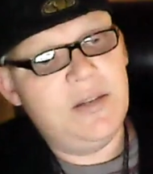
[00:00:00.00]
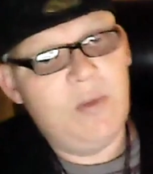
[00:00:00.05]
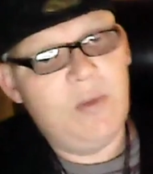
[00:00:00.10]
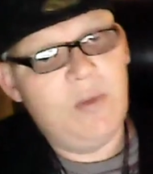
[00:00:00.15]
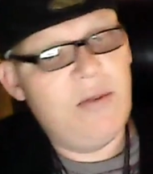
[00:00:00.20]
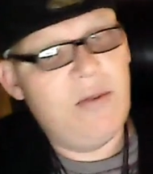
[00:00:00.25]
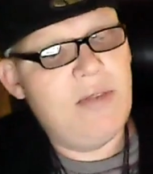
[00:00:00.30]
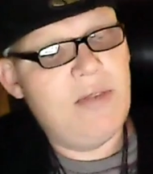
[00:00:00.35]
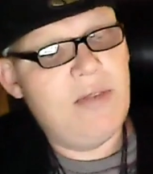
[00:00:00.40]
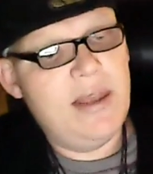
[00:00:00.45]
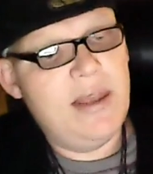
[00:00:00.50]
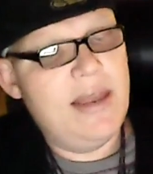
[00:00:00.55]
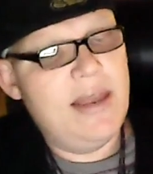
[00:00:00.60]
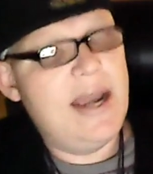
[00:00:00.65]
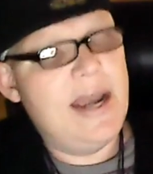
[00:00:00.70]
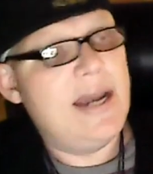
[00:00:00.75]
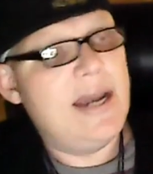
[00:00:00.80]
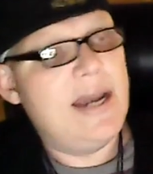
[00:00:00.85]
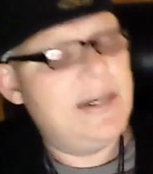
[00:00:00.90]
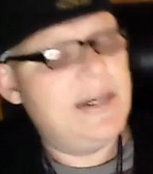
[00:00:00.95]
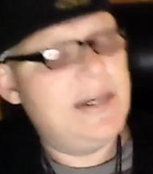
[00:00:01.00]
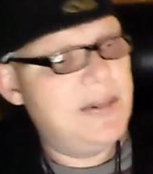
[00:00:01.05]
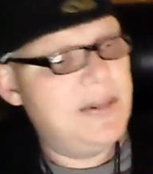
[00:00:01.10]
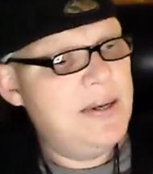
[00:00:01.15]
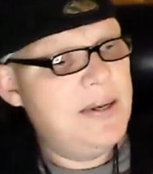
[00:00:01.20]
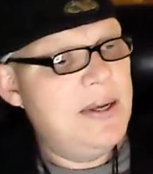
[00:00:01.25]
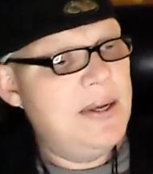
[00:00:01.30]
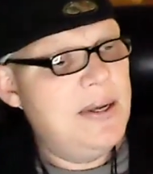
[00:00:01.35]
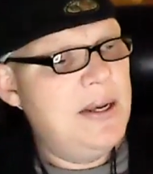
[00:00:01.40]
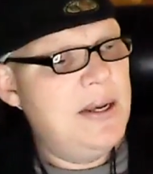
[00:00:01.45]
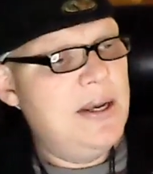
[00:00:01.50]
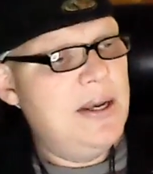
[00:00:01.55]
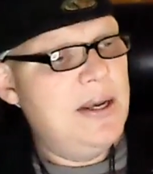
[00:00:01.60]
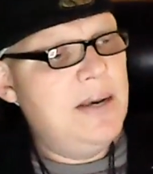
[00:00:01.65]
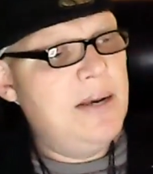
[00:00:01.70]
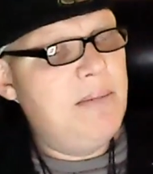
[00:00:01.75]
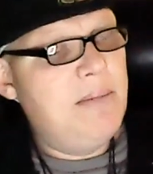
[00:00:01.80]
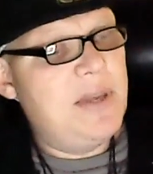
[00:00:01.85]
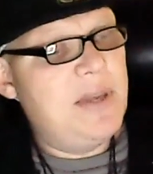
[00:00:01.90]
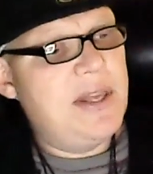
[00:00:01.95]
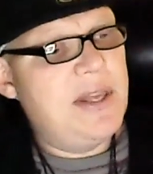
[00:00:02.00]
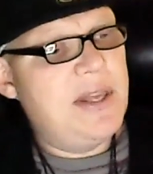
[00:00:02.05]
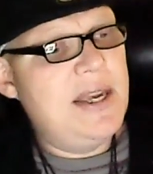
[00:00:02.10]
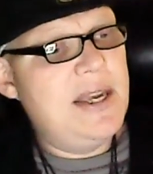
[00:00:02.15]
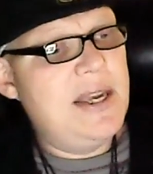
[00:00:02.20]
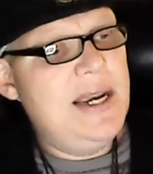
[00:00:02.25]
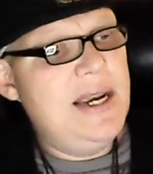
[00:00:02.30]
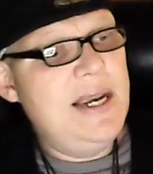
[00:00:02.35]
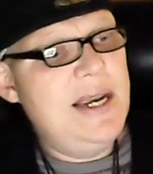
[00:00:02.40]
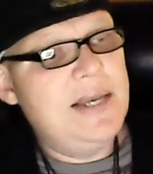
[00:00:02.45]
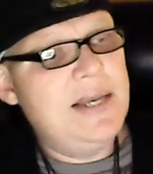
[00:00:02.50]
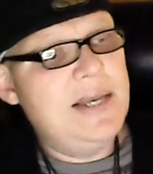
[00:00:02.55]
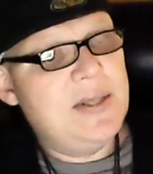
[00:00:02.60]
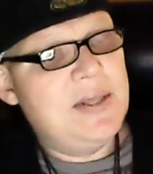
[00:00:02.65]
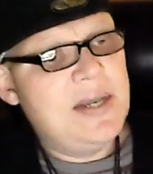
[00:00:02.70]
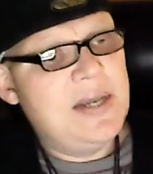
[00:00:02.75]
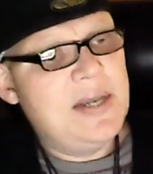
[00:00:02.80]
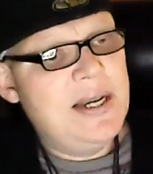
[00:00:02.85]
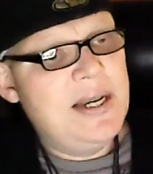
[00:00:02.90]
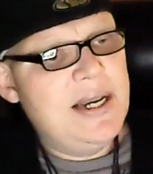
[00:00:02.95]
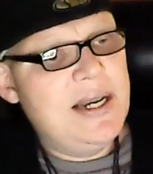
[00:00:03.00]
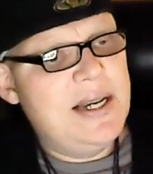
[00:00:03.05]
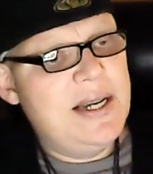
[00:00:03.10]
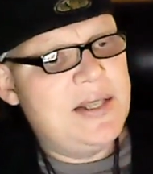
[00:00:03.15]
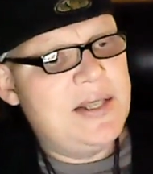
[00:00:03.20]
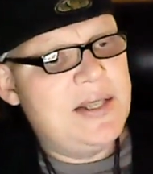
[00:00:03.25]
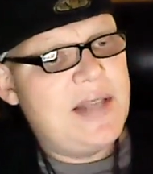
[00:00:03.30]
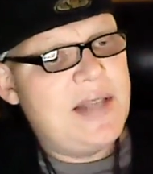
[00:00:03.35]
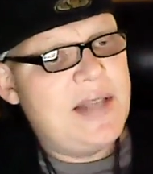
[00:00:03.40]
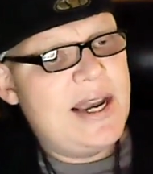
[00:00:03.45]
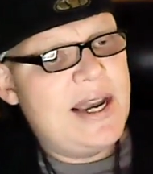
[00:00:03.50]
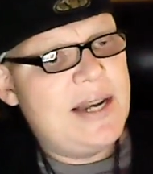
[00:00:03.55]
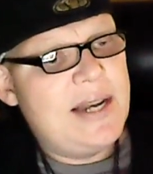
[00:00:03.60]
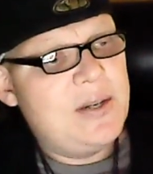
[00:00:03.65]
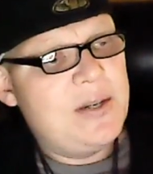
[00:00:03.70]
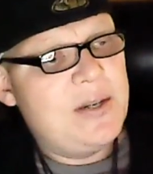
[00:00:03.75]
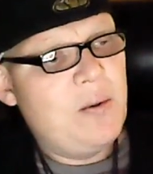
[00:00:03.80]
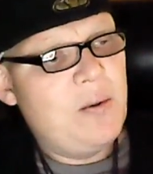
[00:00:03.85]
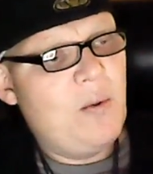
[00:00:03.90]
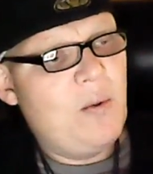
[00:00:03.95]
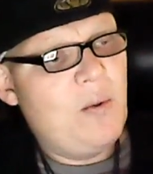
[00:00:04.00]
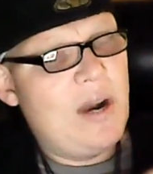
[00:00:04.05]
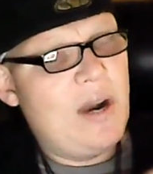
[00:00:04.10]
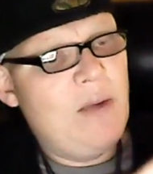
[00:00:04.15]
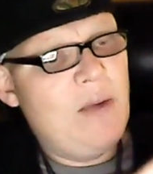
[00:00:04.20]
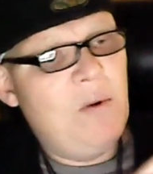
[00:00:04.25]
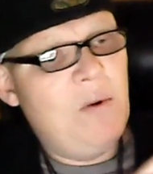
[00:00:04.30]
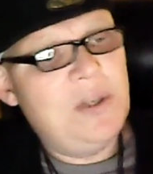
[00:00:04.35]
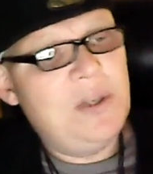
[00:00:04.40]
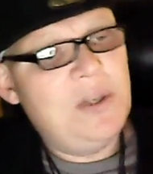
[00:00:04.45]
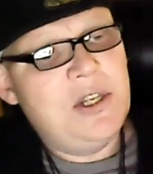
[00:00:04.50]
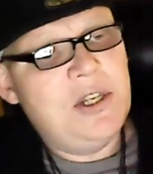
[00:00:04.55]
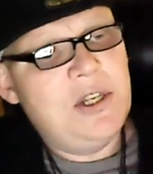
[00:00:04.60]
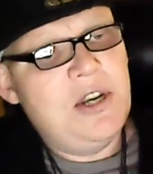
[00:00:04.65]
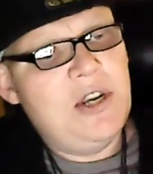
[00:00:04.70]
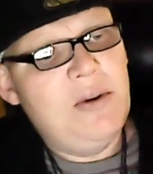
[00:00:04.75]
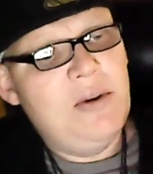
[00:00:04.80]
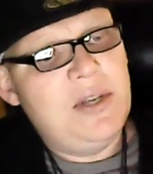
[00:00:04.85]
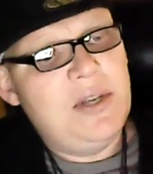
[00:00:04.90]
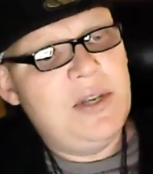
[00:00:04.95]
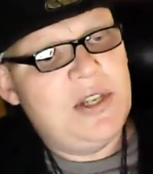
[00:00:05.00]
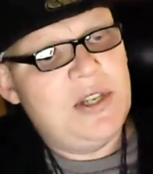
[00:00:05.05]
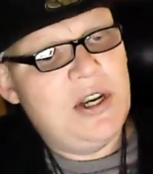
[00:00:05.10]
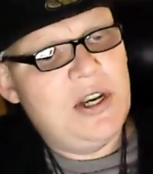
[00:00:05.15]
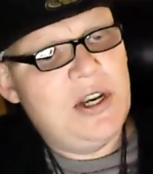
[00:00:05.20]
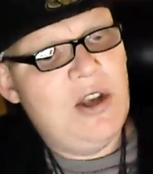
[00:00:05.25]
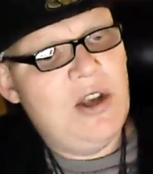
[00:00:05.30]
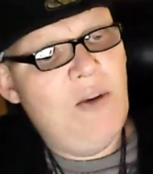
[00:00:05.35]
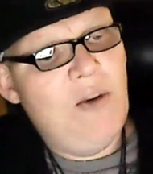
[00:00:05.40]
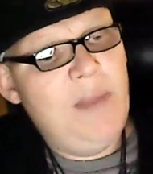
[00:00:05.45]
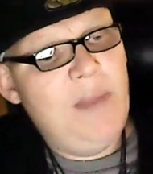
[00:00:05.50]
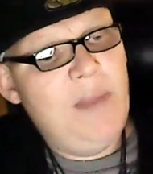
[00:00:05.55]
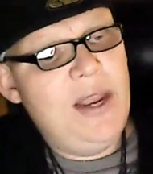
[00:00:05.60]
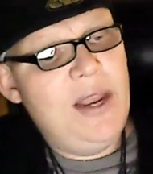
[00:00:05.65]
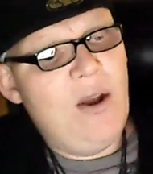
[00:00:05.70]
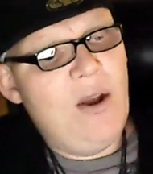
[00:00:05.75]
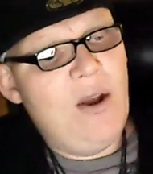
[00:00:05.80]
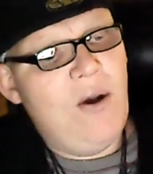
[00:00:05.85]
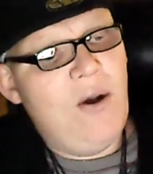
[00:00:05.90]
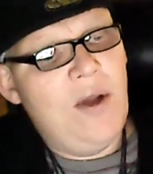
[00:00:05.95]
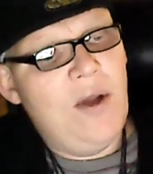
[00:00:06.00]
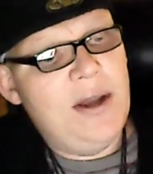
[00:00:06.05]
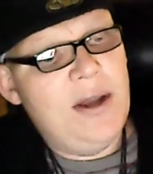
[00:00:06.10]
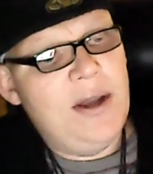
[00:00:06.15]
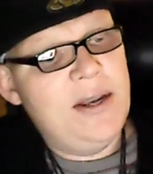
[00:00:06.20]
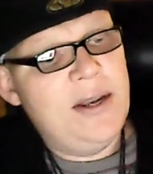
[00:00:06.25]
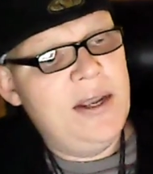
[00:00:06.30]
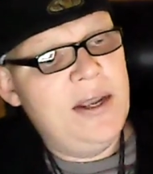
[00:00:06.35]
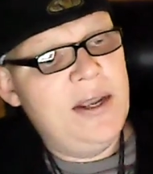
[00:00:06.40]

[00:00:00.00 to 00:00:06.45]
whether they that. But the thing is that what I want to do is to go beyond,